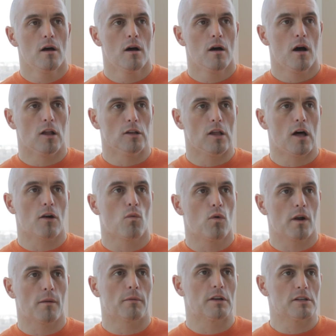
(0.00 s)
what
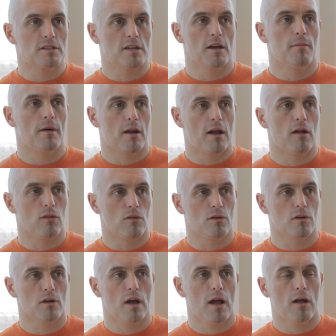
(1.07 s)
I'm going to say about how
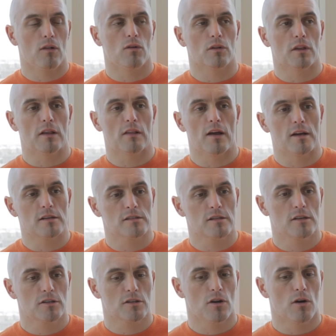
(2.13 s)
long they last.
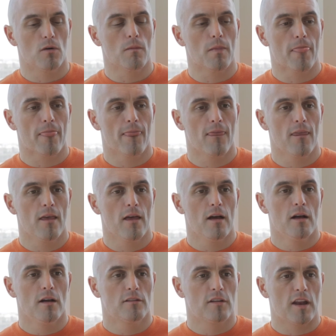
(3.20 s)
So
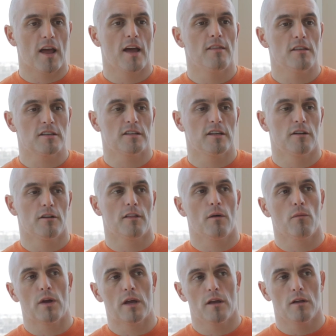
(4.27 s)
today, the cedar that
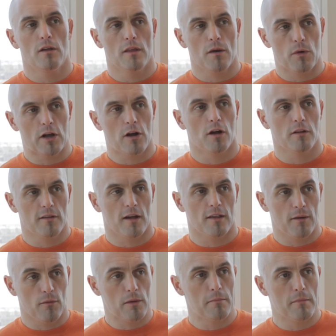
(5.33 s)
we cut down,
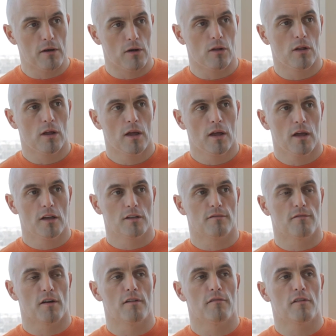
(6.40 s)
that we mill, is
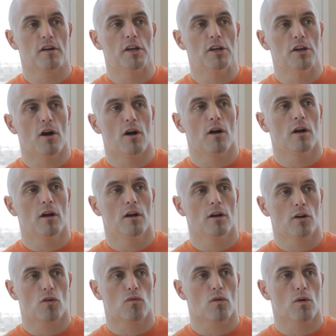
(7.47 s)
very, very young
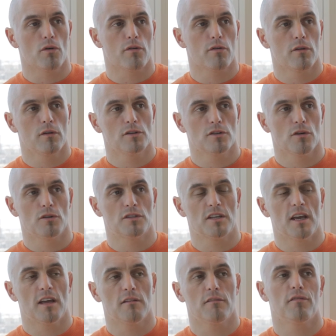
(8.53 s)
growth. So it's
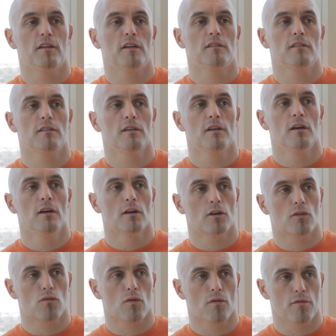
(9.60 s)
infant
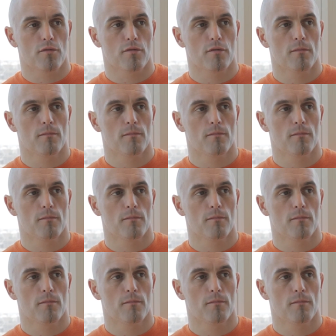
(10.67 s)
growth,